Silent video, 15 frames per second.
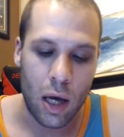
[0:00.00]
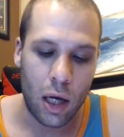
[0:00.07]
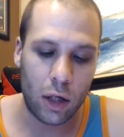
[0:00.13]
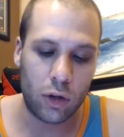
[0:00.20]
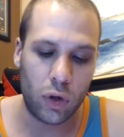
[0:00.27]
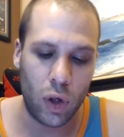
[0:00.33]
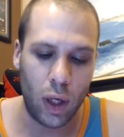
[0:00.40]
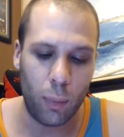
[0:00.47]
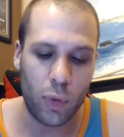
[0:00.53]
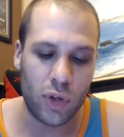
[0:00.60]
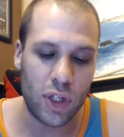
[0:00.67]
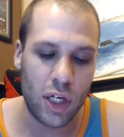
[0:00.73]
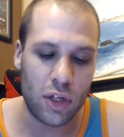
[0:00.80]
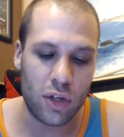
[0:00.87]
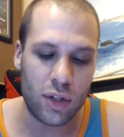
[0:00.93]
including
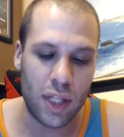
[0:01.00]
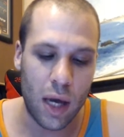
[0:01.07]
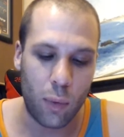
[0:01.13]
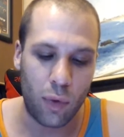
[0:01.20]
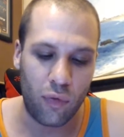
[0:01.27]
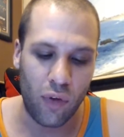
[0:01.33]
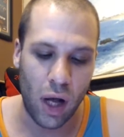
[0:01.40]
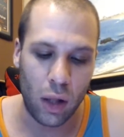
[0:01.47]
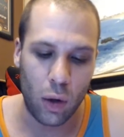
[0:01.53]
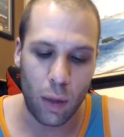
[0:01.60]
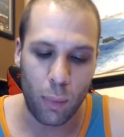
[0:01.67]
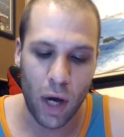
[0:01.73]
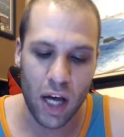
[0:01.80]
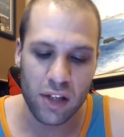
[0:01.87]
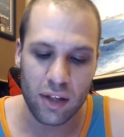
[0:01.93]
procedures that would follow a
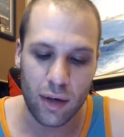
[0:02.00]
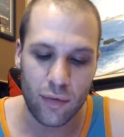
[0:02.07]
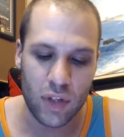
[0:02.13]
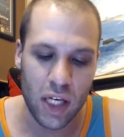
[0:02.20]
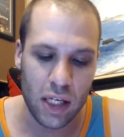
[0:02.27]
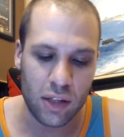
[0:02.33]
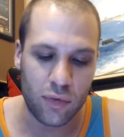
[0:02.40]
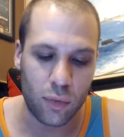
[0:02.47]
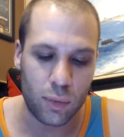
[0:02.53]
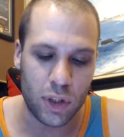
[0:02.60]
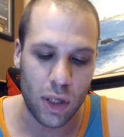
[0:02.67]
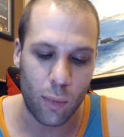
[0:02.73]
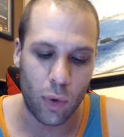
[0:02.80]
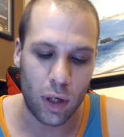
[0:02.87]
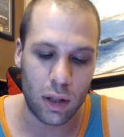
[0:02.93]
positive test from
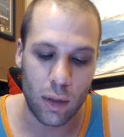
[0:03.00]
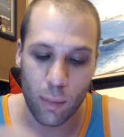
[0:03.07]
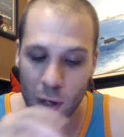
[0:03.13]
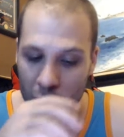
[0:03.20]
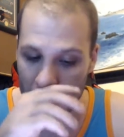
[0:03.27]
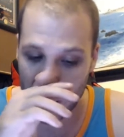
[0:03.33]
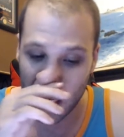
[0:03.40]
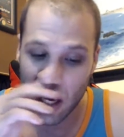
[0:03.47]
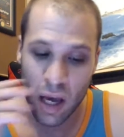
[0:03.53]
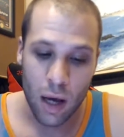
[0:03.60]
someone in the building.